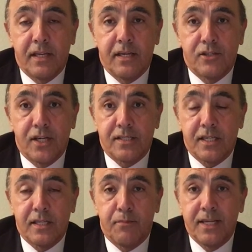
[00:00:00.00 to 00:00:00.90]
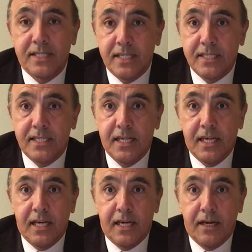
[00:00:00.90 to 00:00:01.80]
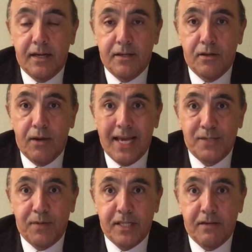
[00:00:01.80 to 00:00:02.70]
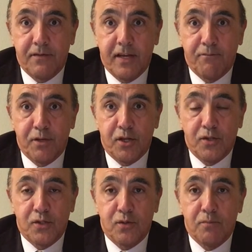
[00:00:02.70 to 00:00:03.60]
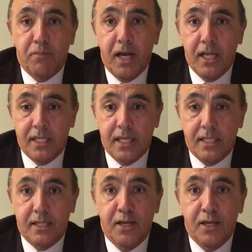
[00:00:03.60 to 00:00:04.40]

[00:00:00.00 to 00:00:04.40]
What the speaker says: just in the business aspect of life, but also in politics.